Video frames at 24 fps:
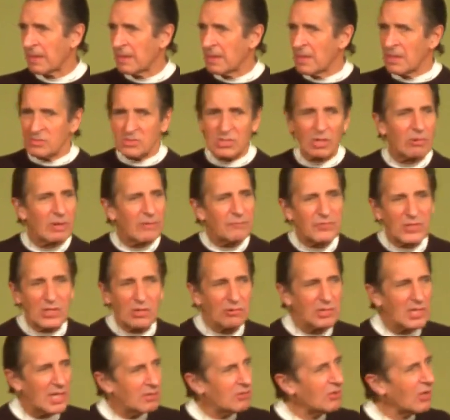So if you
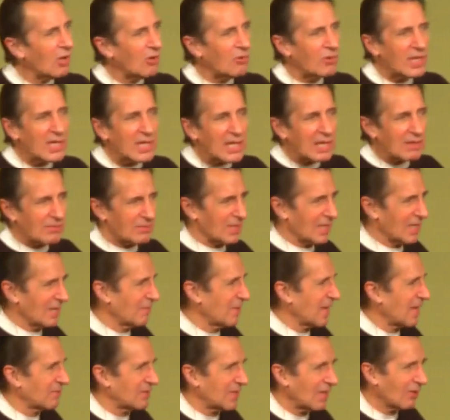didn't know anything
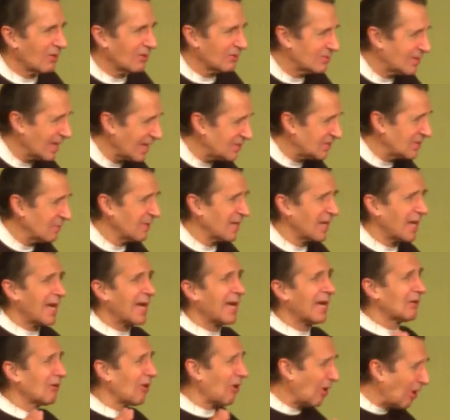about the Old Testament
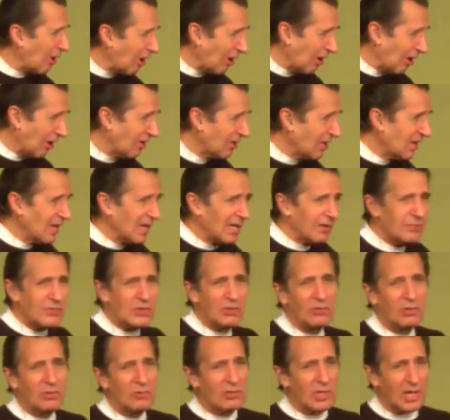at all, if you
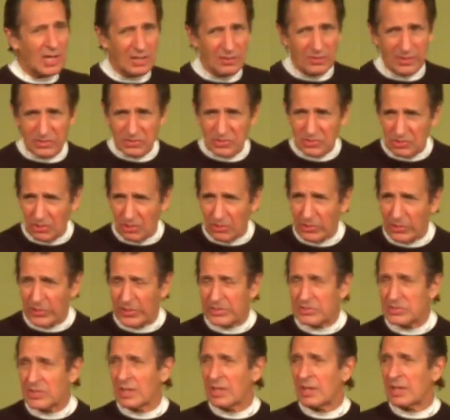knew none of the
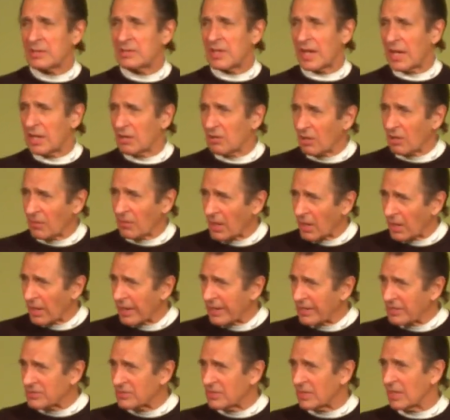stories, Daniel in the
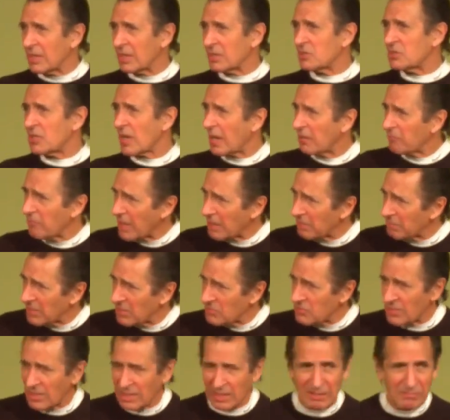lion's den, Shadrach,
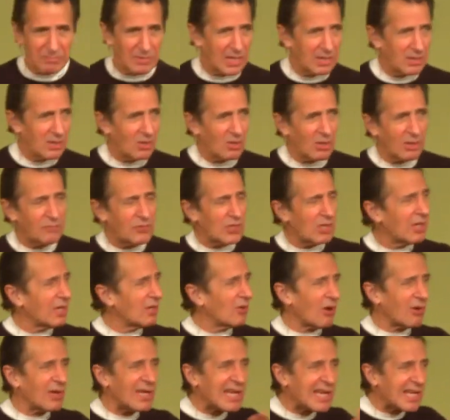Meshach, Abednego, if you didn't
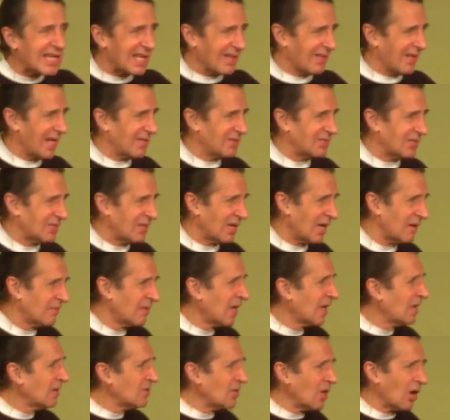know any of that stuff,
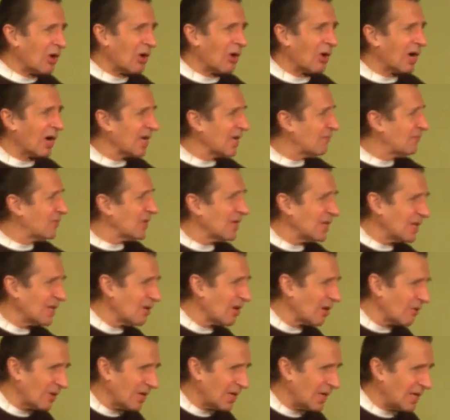Noah, if you didn't
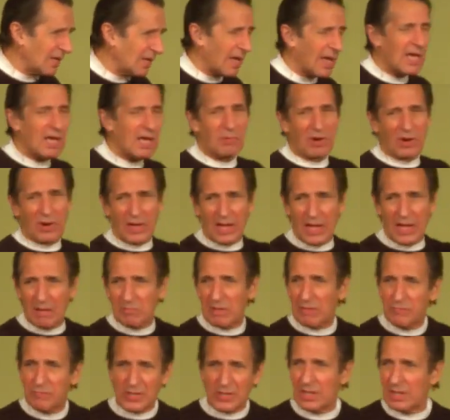know any, Abraham,
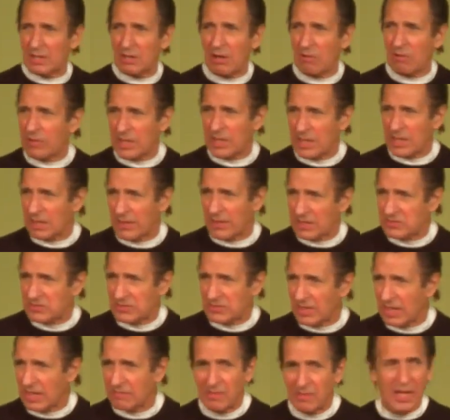if you didn't know any of that
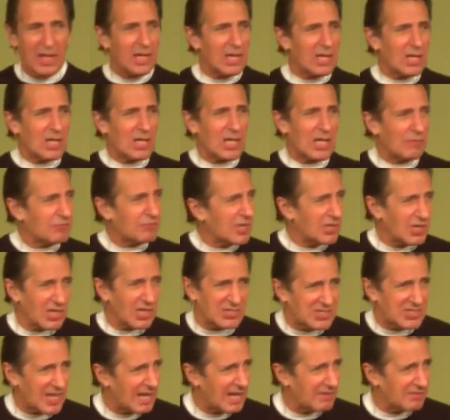stuff, if you
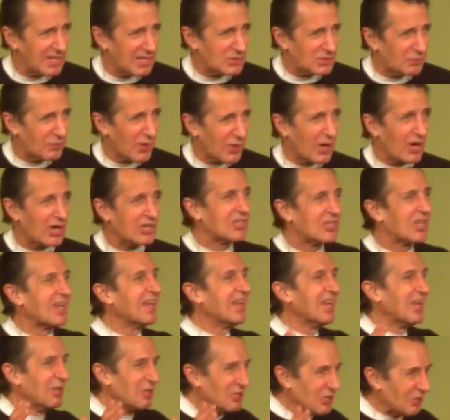just had this verse,
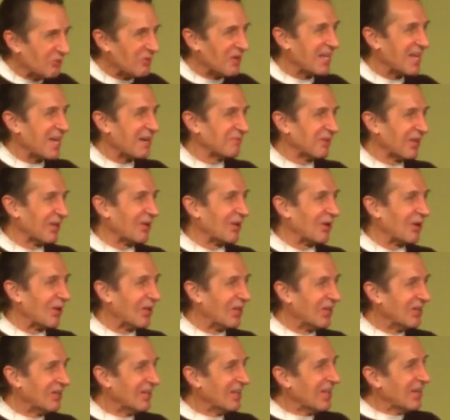you would have it all.
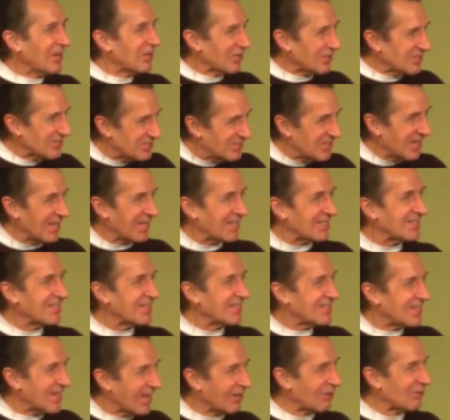Because this
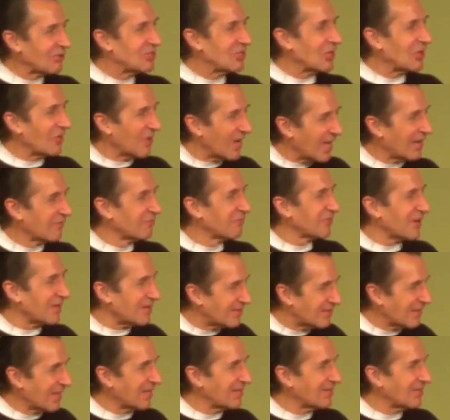tells you
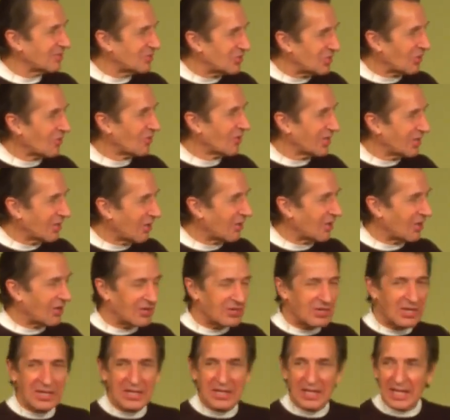everything that's going
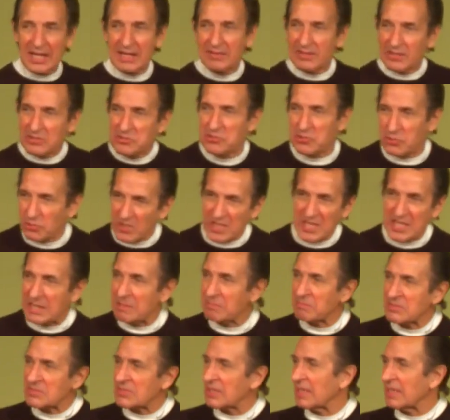on in the
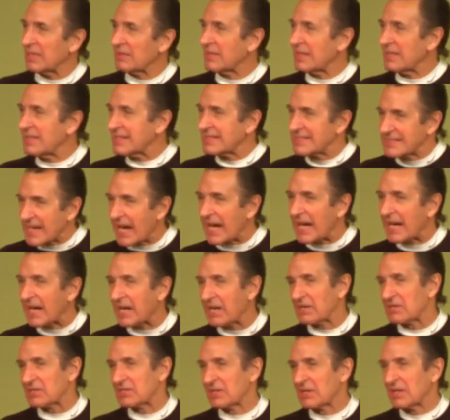dreams and the
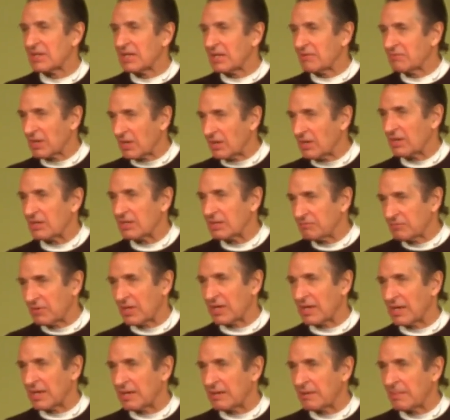desires of the heart of
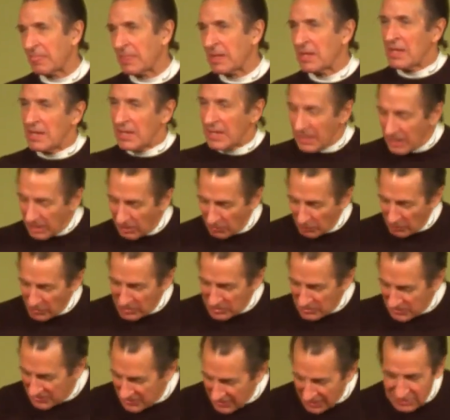God. In other
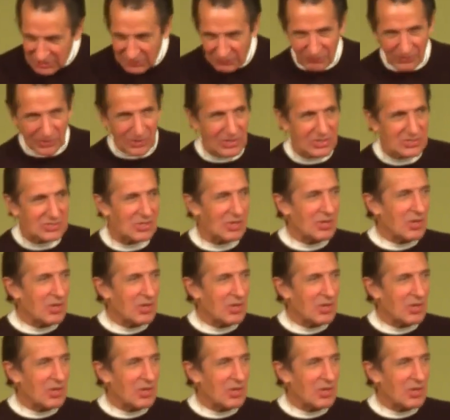words, this verse